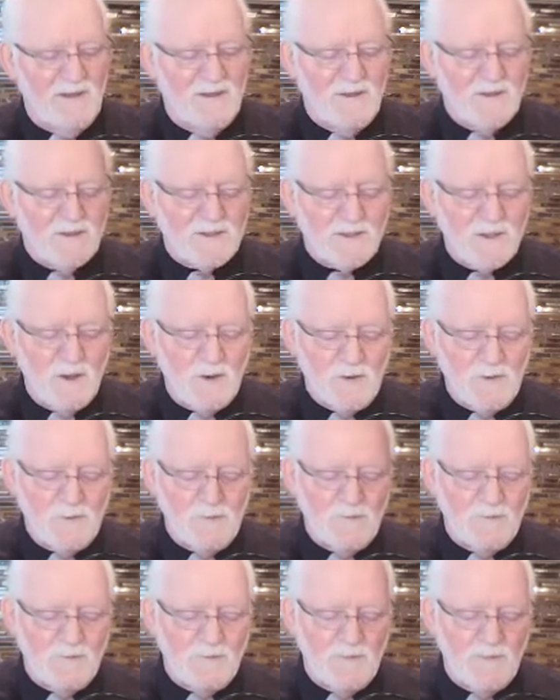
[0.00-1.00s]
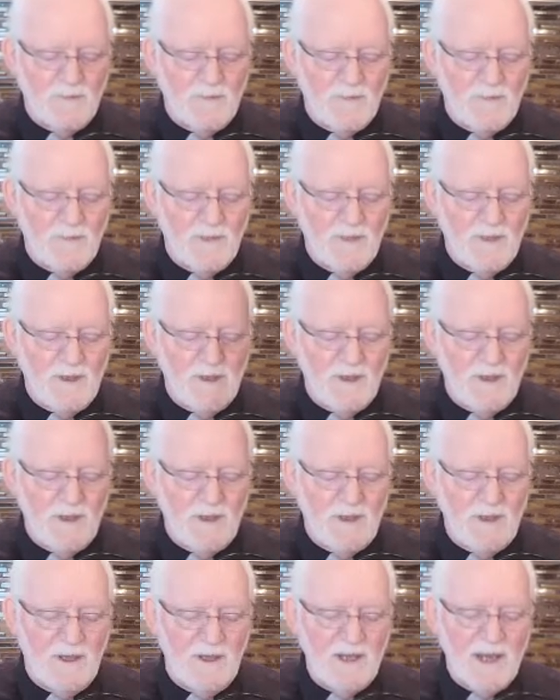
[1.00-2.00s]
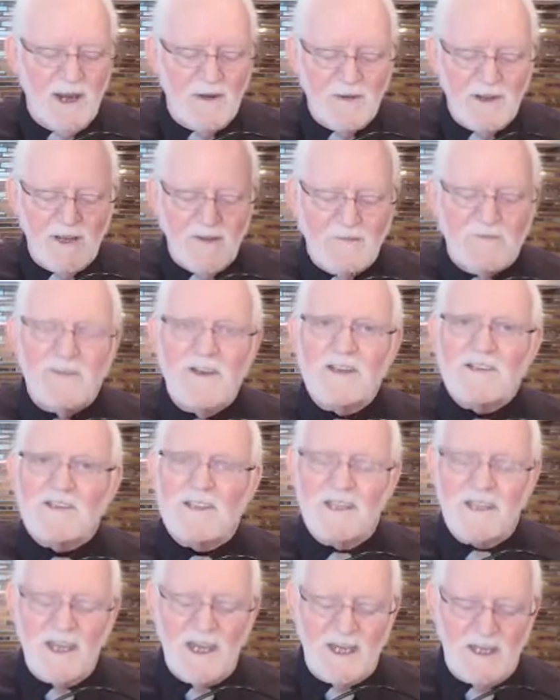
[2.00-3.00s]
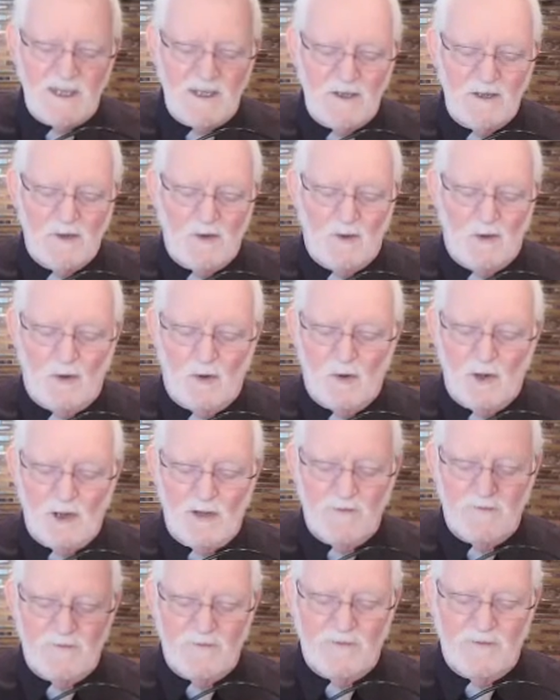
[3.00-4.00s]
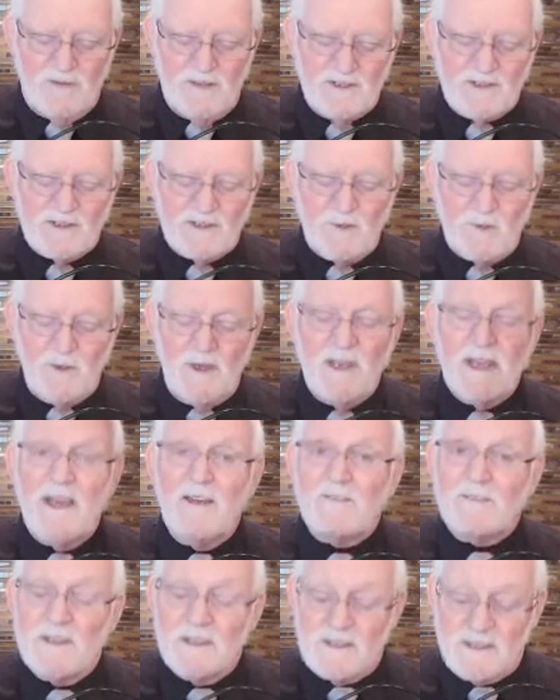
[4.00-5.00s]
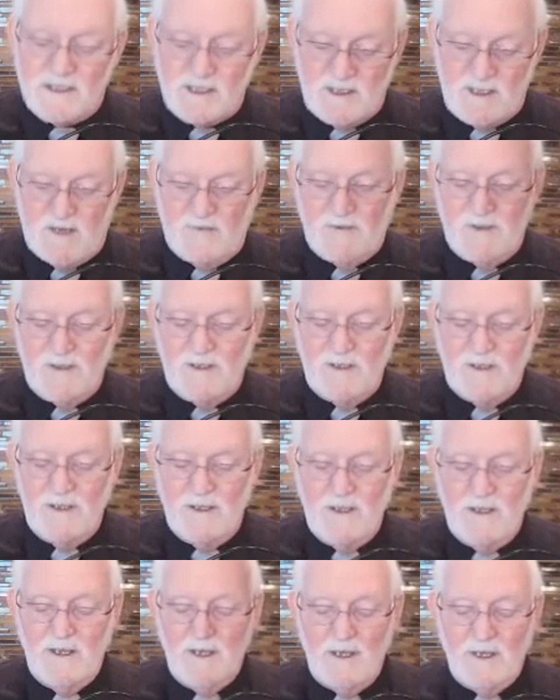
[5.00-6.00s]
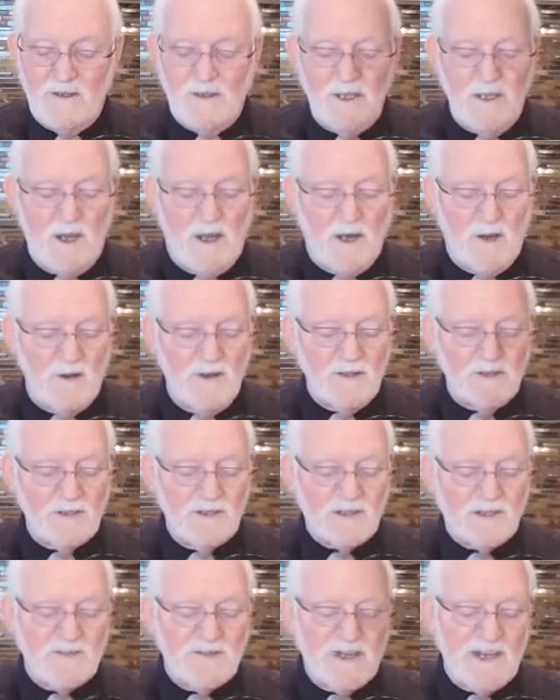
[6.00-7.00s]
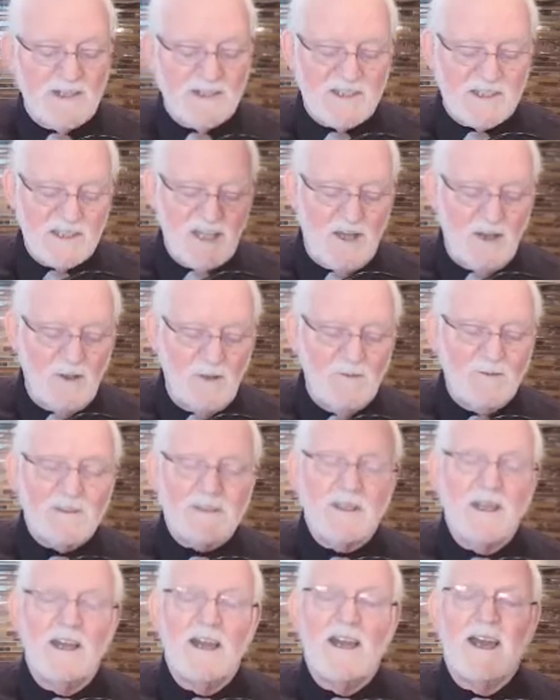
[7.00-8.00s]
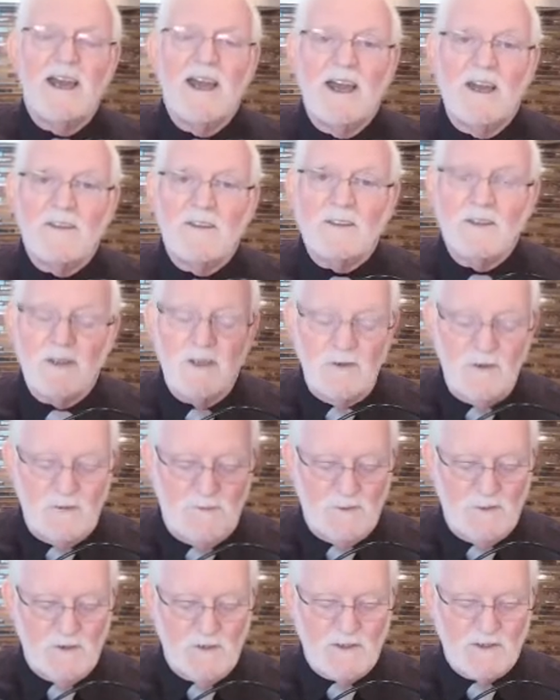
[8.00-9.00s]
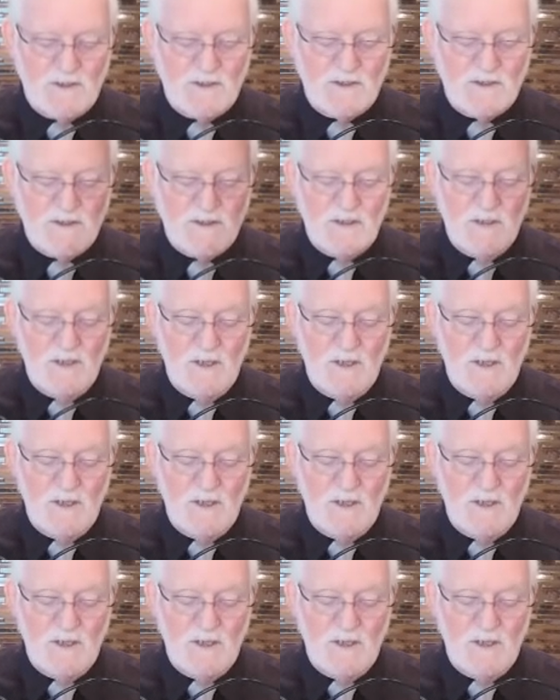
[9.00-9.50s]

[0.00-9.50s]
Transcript: So, in our investigating all of this, we have discovered the origins of ourselves and the universe.